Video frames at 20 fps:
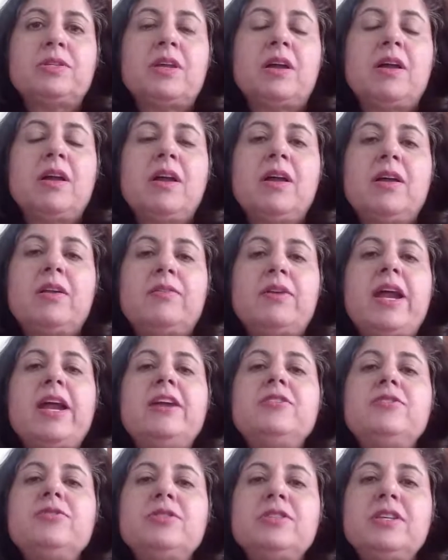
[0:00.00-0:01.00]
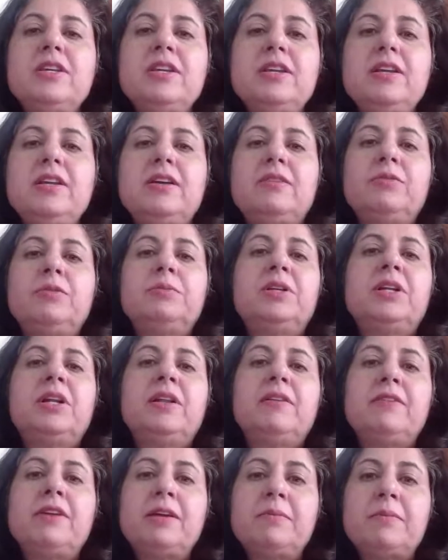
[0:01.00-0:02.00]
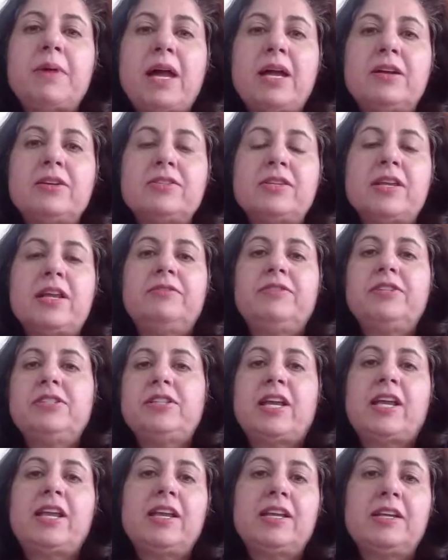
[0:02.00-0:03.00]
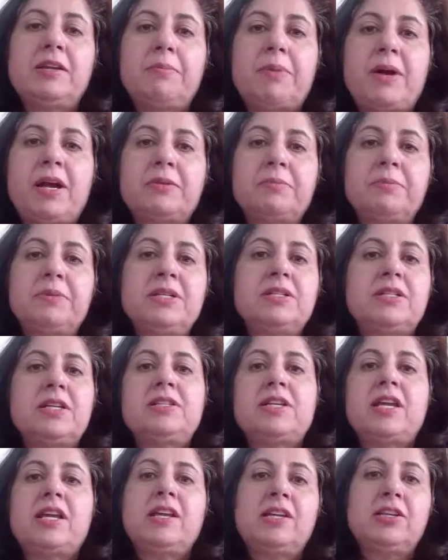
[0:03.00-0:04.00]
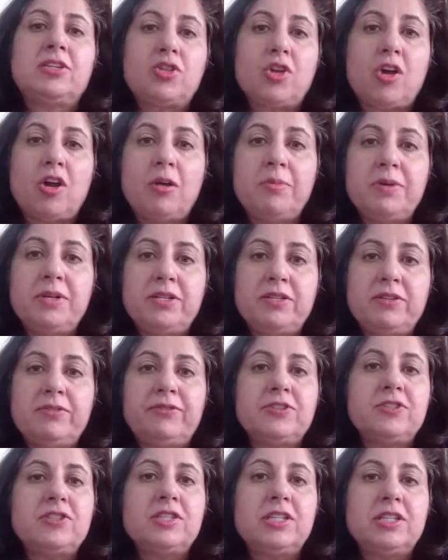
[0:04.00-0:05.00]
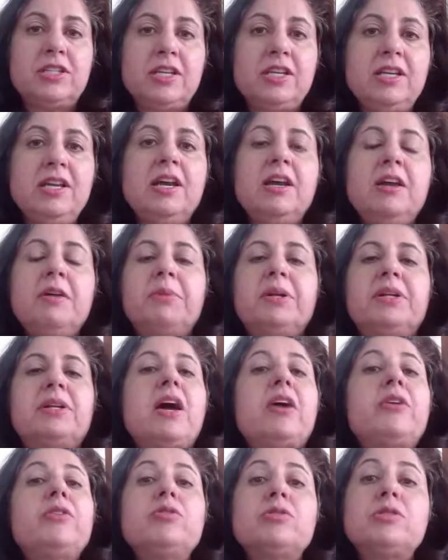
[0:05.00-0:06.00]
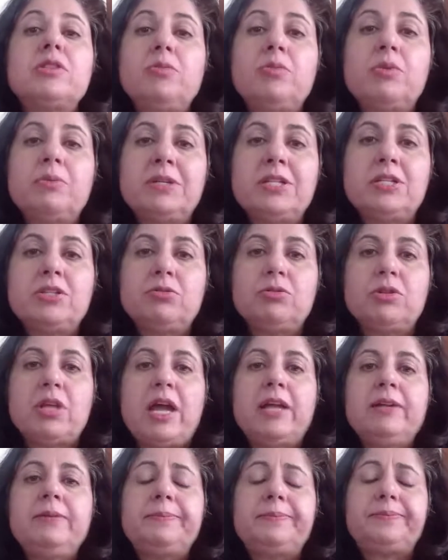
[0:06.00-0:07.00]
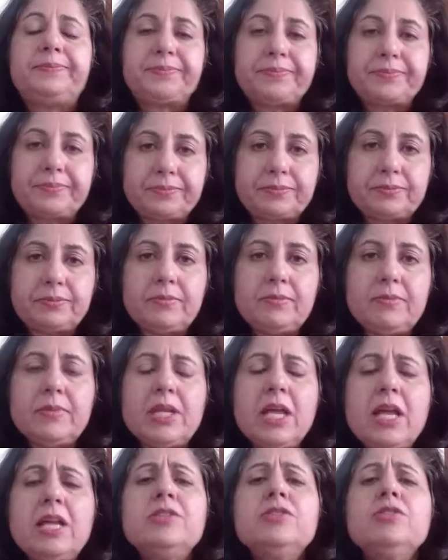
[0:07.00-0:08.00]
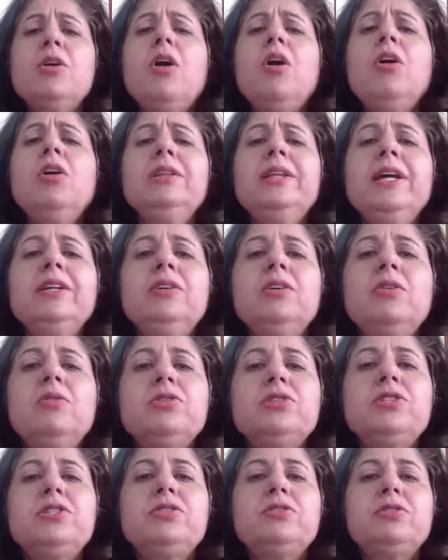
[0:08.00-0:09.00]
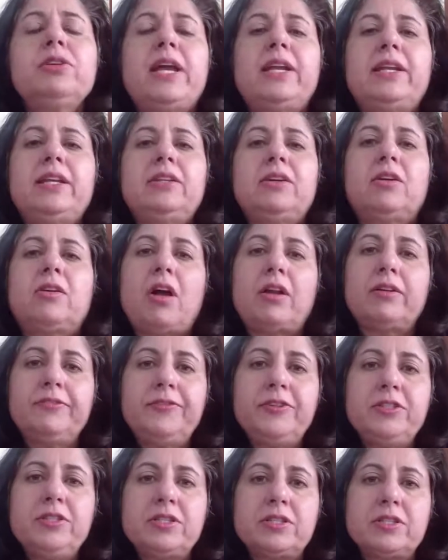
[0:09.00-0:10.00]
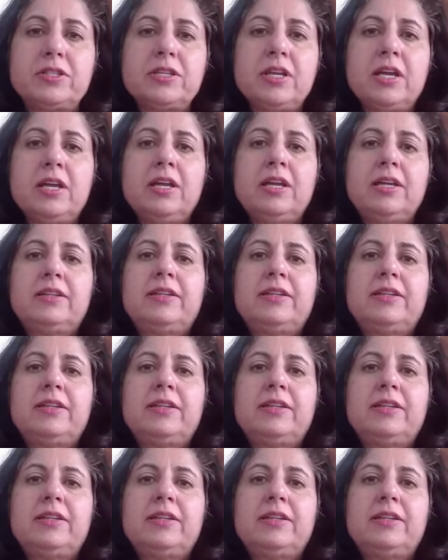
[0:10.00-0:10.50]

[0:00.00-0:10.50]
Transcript: was rare to see a woman living by herself and taking an apartment and taking a job in a different city. But now you see women do that. And so all that goes into getting the confidence